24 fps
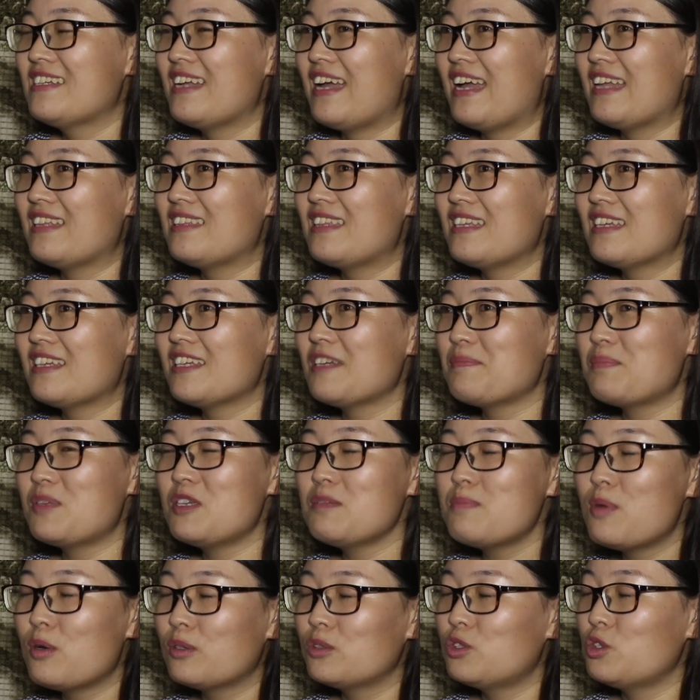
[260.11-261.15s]
I think
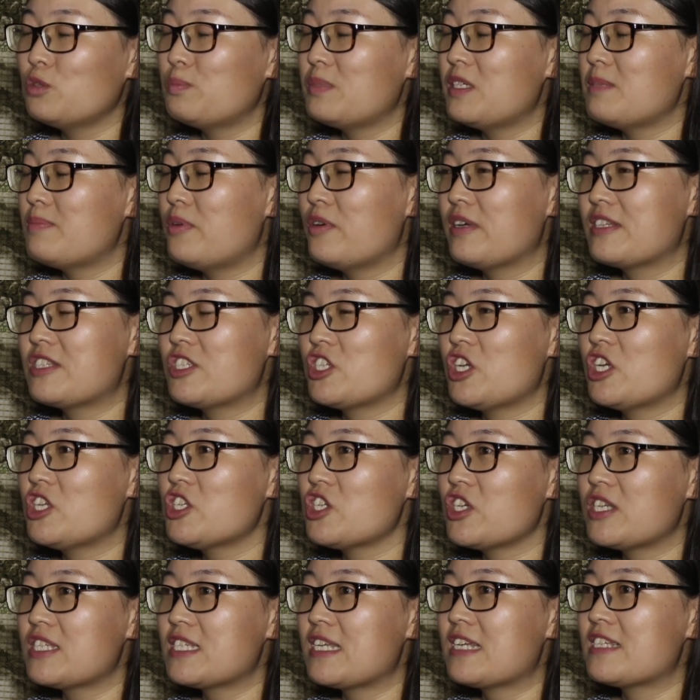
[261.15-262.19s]
people-to-people
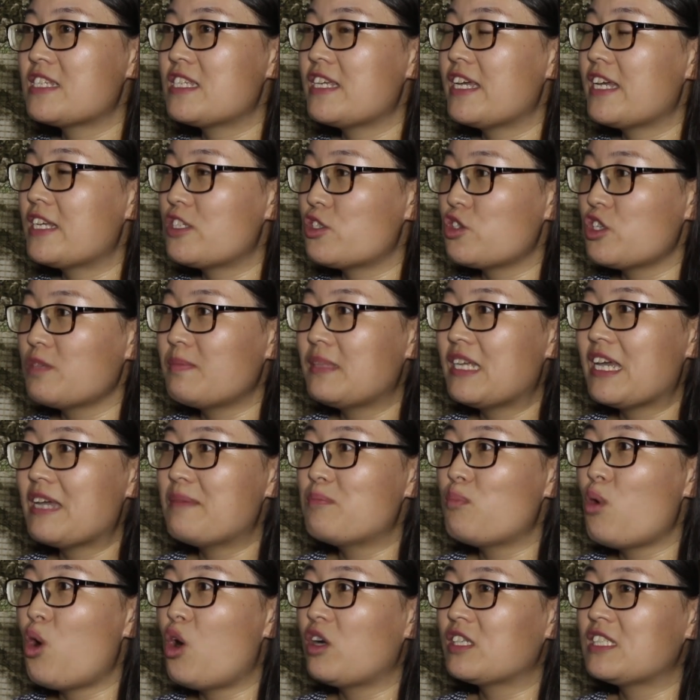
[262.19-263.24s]
exchanges is extremely
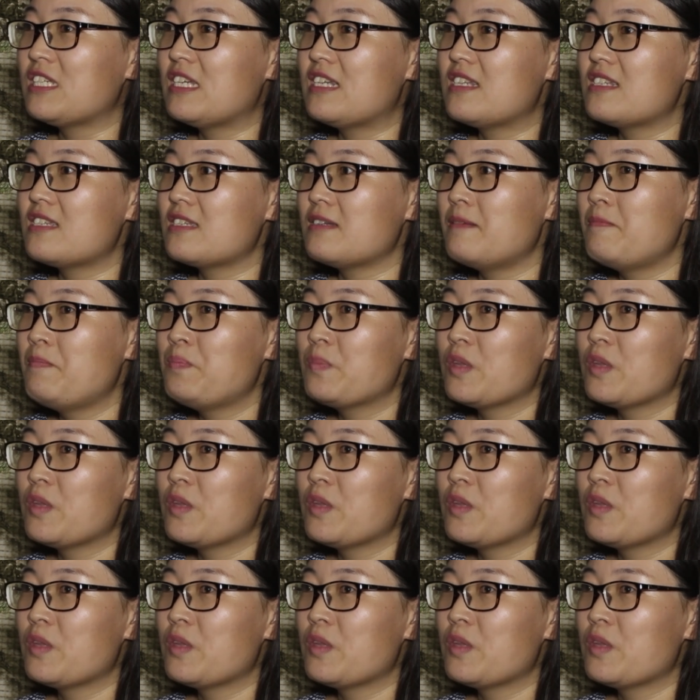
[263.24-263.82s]
important.